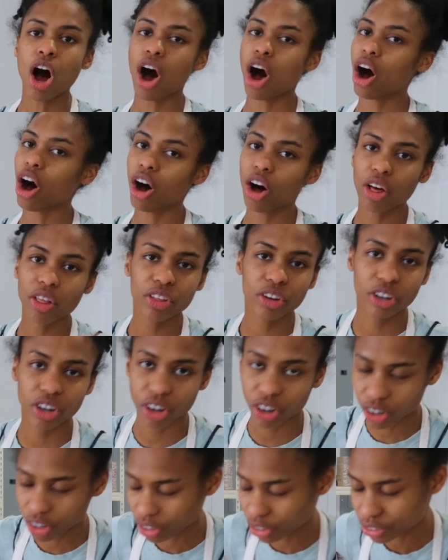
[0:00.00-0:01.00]
All the
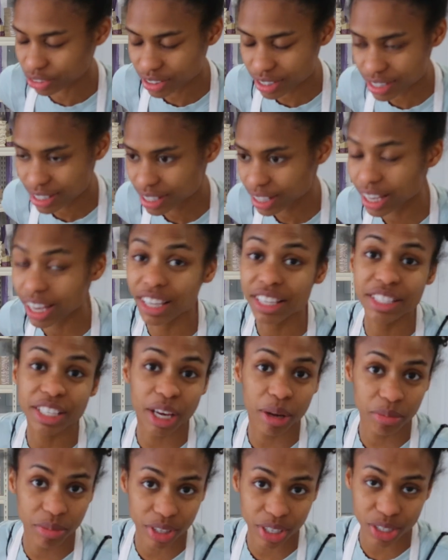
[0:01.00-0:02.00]
girls,
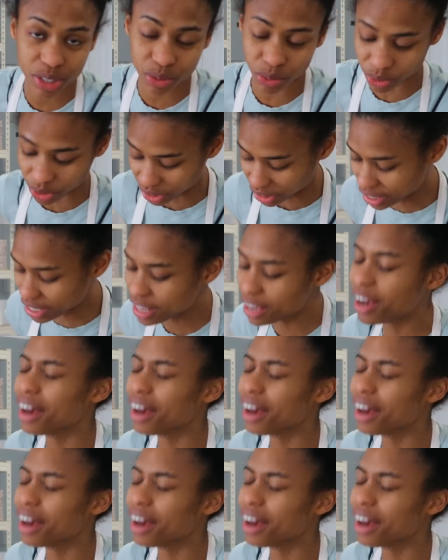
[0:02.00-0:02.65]
except this one,